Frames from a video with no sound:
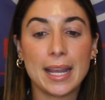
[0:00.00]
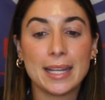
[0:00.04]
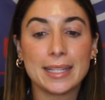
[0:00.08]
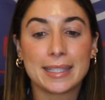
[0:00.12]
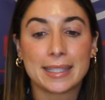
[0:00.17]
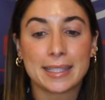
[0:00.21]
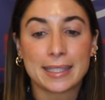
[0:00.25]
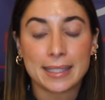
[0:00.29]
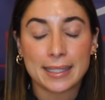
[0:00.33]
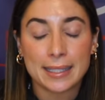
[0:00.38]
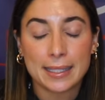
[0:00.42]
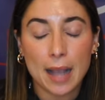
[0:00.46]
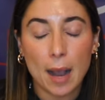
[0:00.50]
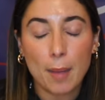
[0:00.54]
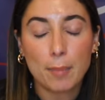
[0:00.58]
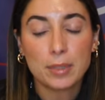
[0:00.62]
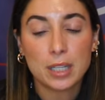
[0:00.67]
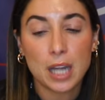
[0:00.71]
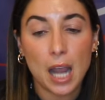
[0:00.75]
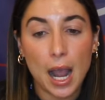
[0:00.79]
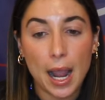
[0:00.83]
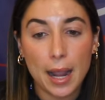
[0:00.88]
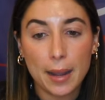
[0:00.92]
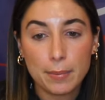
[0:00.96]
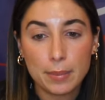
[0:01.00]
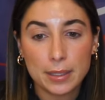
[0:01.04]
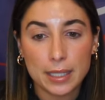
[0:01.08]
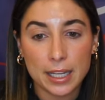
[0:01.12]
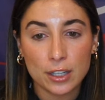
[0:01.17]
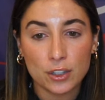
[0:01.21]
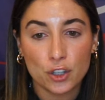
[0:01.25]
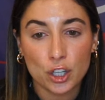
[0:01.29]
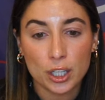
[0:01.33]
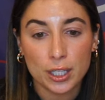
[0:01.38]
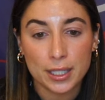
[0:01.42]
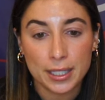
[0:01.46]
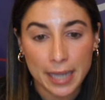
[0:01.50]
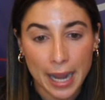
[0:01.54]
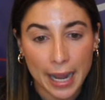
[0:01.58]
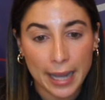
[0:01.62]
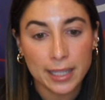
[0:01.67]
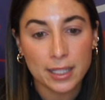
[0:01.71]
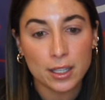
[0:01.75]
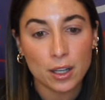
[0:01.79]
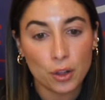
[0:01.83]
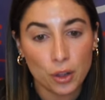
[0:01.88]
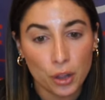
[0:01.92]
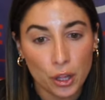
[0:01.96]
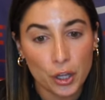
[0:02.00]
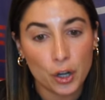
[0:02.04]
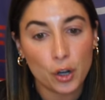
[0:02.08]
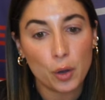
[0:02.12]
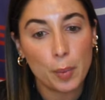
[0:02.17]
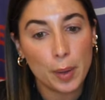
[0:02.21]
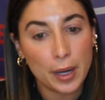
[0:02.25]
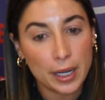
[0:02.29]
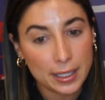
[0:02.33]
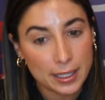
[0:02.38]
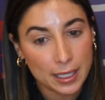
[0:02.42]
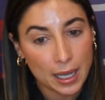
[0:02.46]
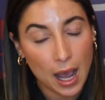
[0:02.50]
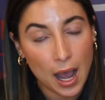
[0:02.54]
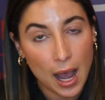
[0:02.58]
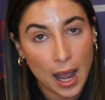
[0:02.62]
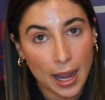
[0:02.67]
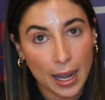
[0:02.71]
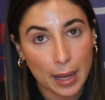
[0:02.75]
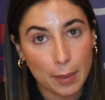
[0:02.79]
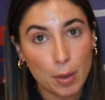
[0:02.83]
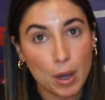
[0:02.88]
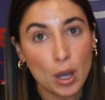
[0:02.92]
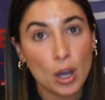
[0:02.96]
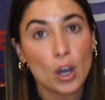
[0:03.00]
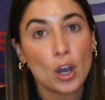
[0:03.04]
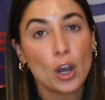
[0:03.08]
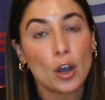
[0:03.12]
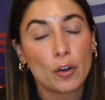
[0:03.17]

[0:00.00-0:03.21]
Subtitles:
Sometimes it just takes a little bit of time